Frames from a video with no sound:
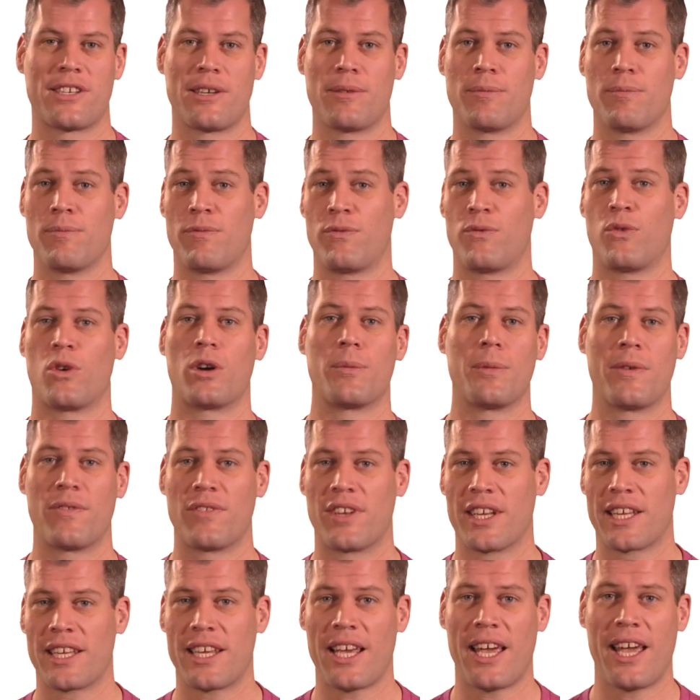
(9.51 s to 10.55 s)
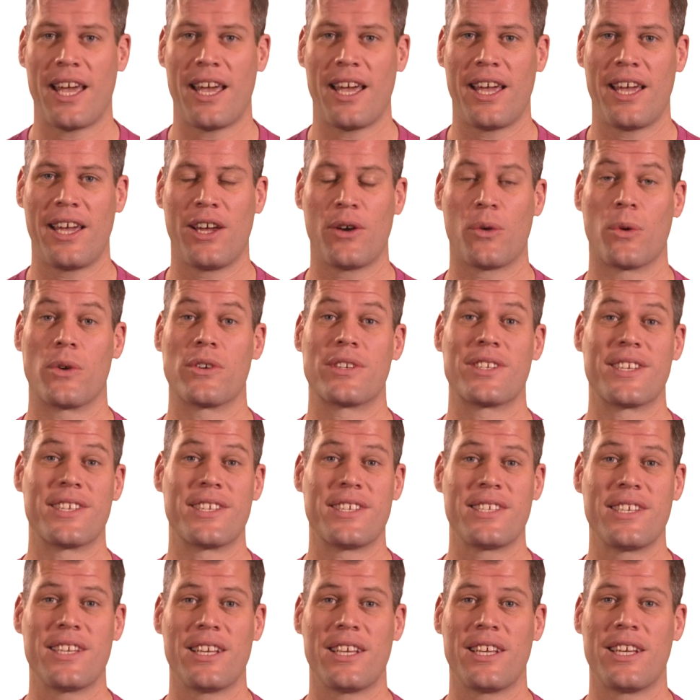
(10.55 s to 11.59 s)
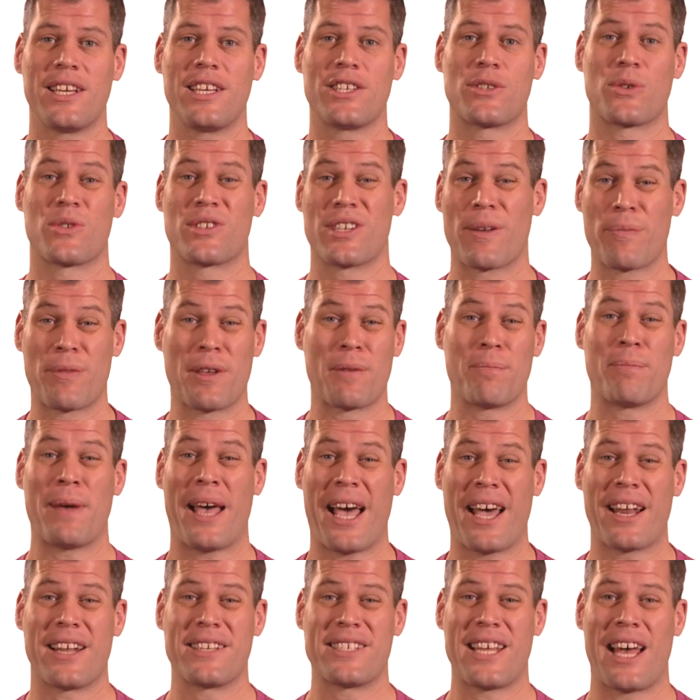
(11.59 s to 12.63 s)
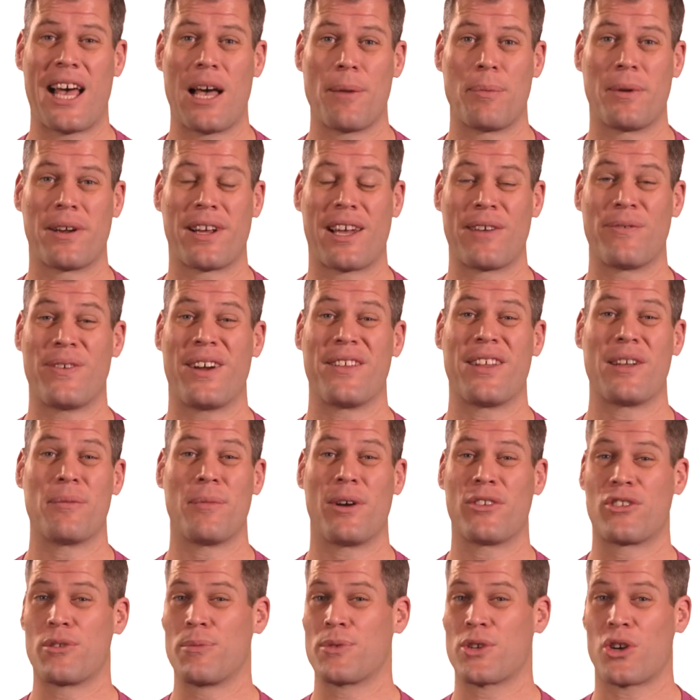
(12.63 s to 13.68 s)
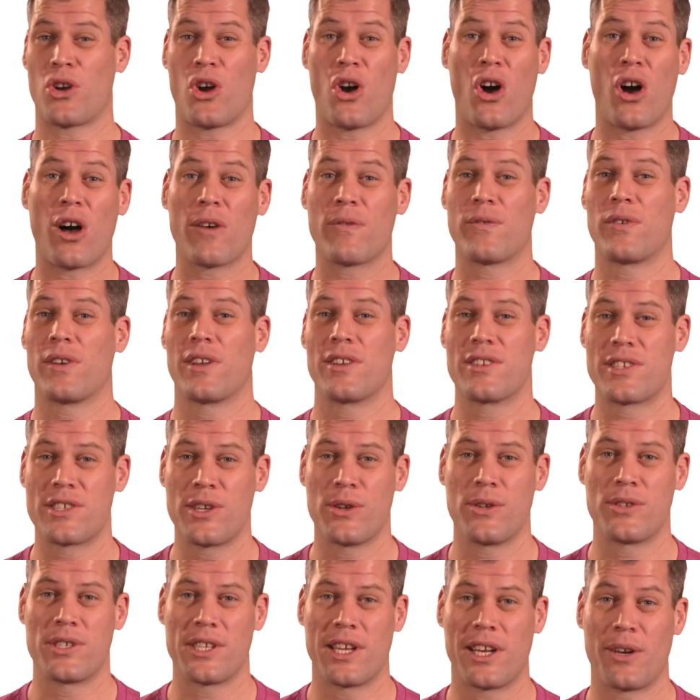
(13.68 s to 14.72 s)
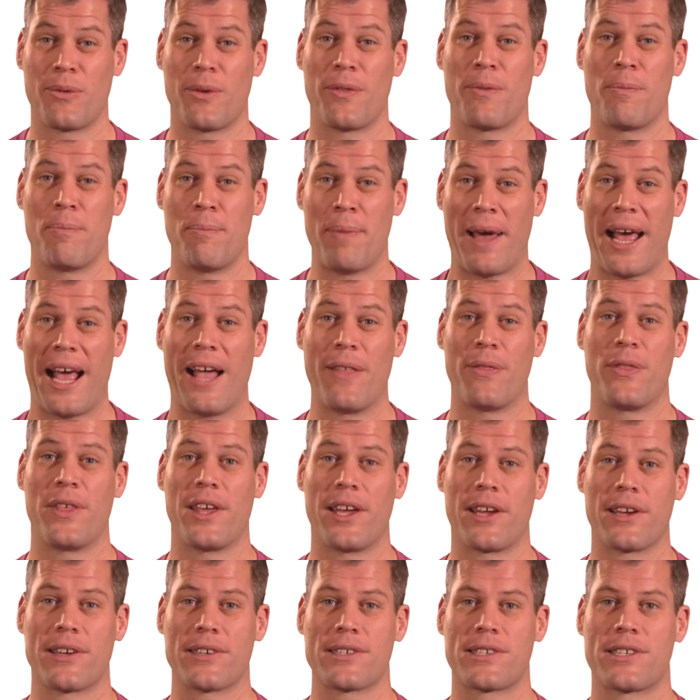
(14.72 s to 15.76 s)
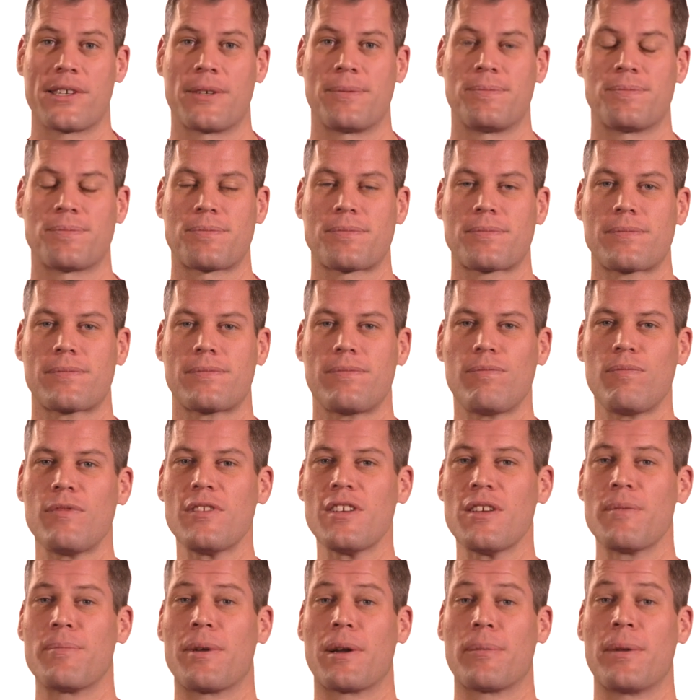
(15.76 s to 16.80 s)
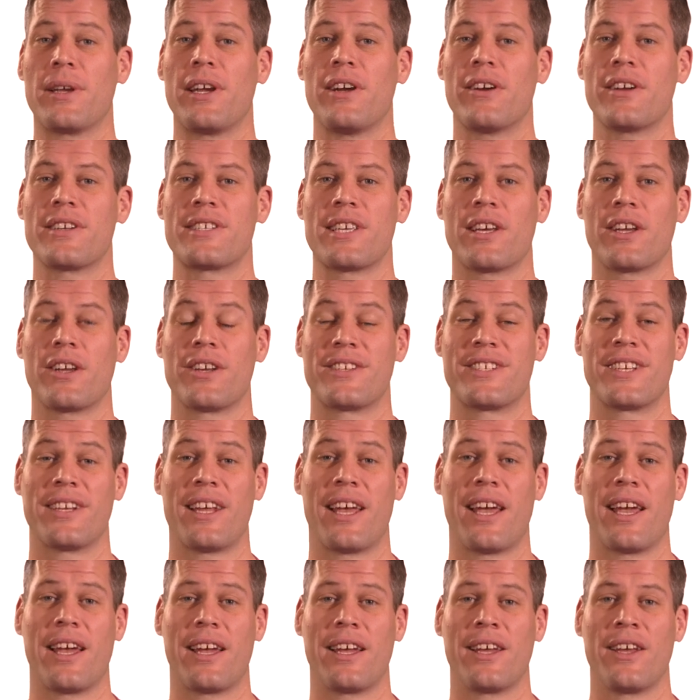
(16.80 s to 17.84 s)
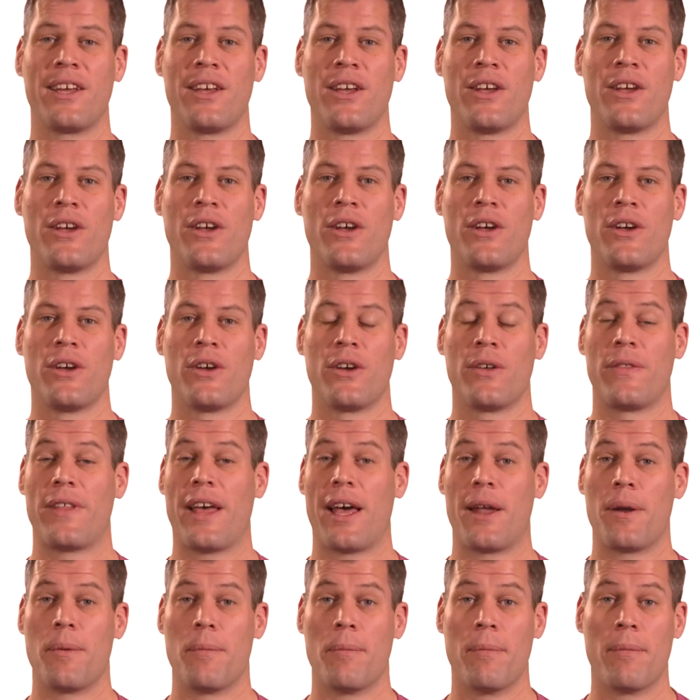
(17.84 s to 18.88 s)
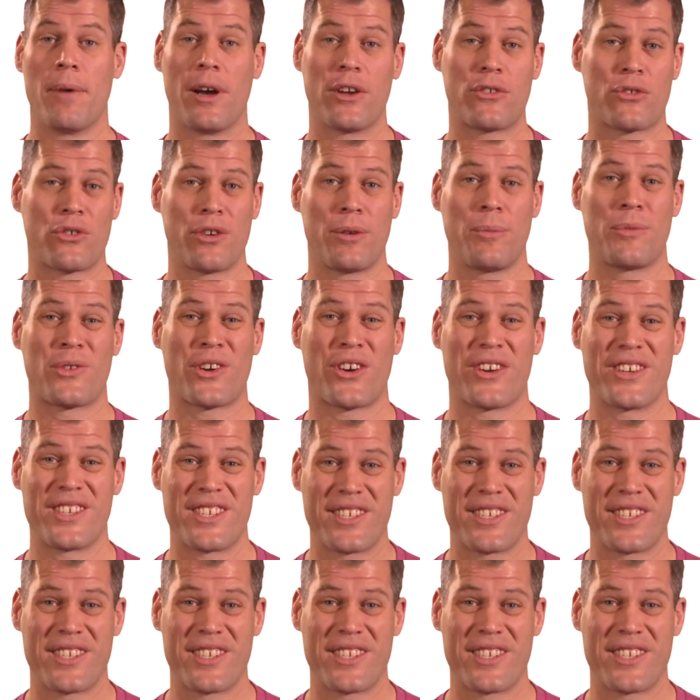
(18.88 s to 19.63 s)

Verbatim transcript: some form of decay or disease or something bad is happening. I find that mushrooms are often associated with bad things. But I'm here to tell you today that mushrooms are